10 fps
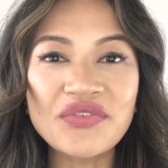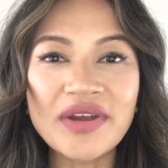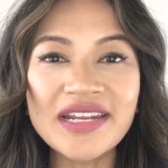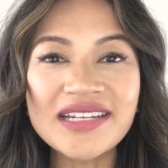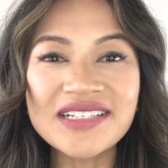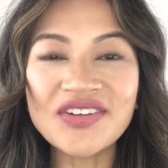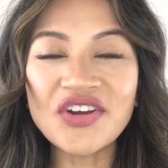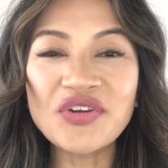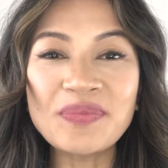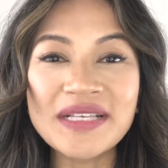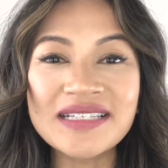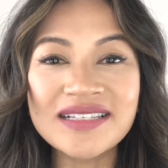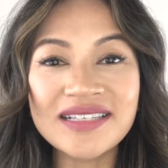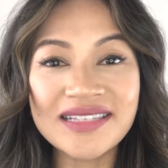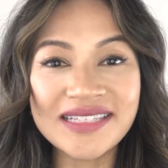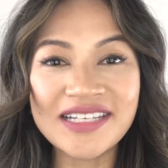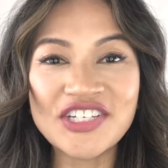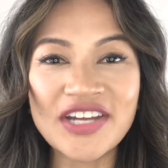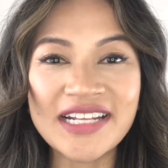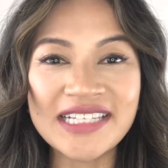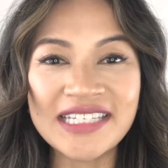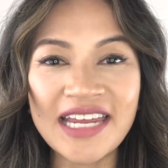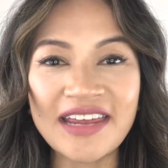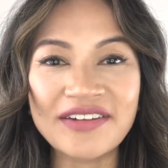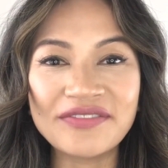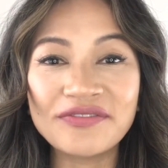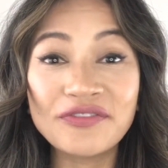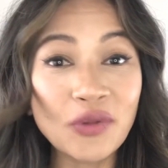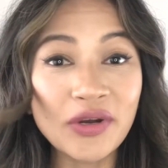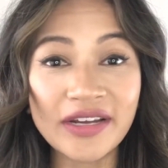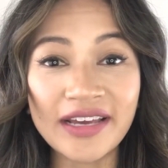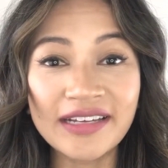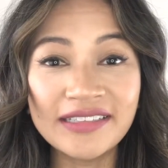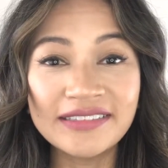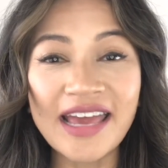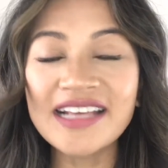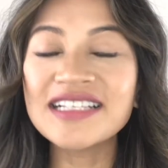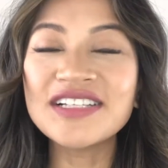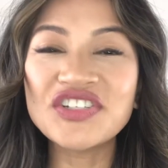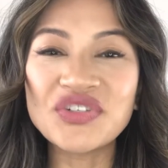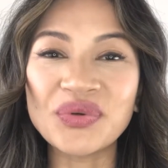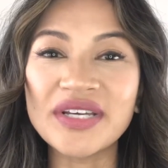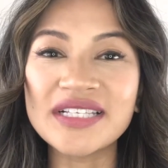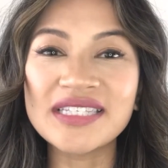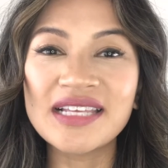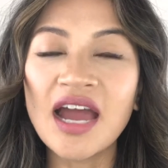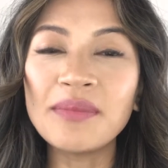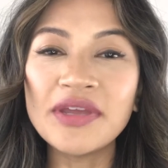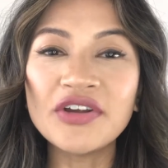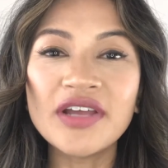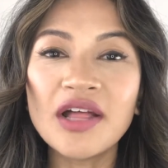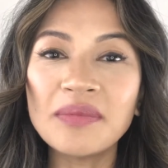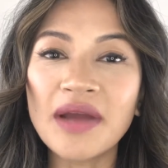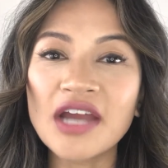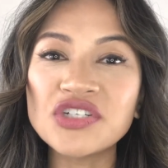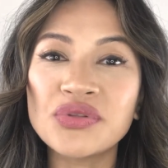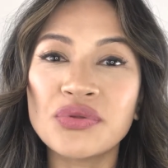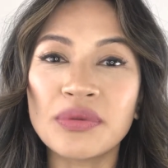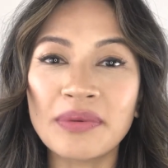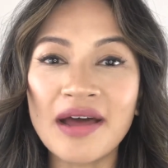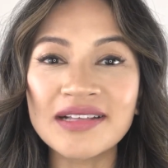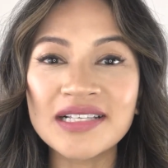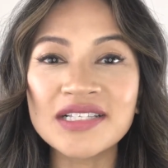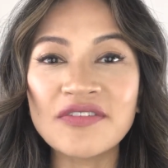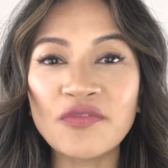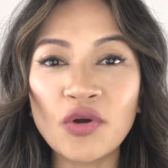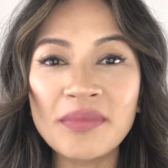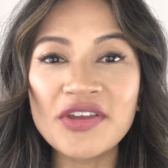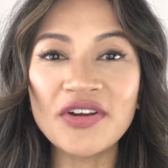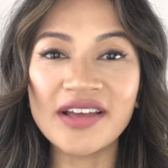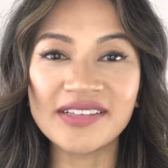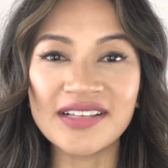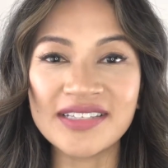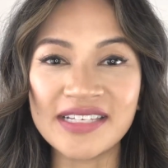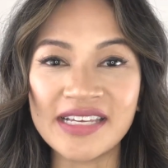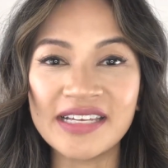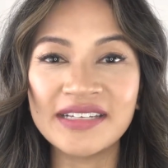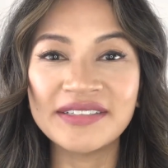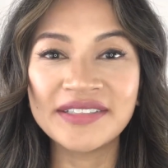you're ready to start your business in the Sunshine State, Florida? Excellent choice. I'm here to help guide you through the process of forming your LLC.